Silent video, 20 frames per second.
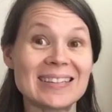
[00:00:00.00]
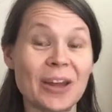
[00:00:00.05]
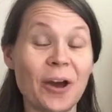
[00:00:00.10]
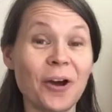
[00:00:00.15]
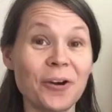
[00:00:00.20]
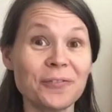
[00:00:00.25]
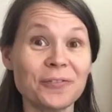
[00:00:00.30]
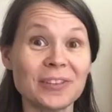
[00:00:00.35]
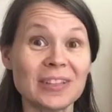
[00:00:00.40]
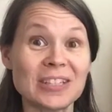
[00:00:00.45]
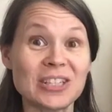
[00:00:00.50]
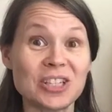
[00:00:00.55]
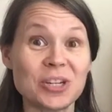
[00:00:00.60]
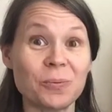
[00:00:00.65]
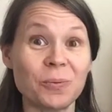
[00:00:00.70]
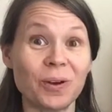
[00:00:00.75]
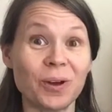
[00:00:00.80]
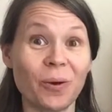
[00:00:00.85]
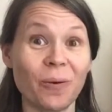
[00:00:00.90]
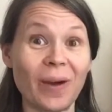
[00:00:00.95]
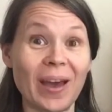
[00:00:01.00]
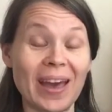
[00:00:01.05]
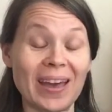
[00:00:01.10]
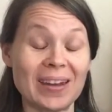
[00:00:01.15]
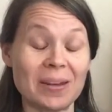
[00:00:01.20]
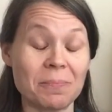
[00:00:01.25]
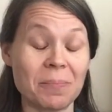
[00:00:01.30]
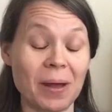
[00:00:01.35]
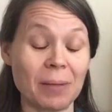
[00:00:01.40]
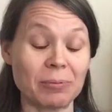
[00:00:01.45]
hopefully she will go
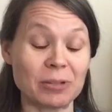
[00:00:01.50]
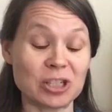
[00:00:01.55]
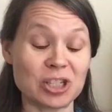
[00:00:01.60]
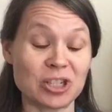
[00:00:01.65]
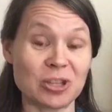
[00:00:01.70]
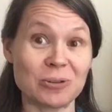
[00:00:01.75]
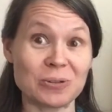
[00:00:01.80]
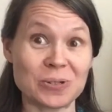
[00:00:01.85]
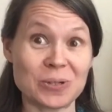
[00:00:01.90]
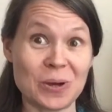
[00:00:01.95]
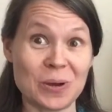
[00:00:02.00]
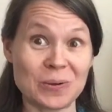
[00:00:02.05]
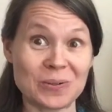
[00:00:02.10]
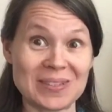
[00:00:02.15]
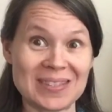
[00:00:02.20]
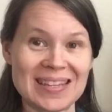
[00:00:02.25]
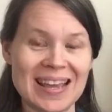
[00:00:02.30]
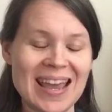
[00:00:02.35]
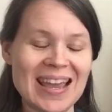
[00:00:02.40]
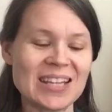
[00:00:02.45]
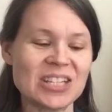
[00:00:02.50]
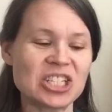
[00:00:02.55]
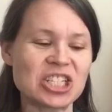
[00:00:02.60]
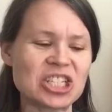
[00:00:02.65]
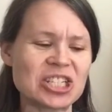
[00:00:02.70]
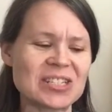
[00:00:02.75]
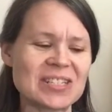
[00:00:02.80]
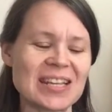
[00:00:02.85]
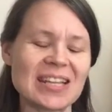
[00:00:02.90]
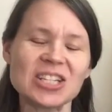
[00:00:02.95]
ahead and publish those notes.
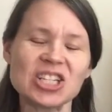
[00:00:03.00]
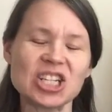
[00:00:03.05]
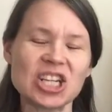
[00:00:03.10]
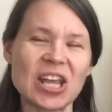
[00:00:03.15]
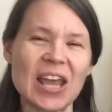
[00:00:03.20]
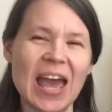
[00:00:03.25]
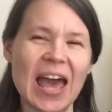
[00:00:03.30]
She said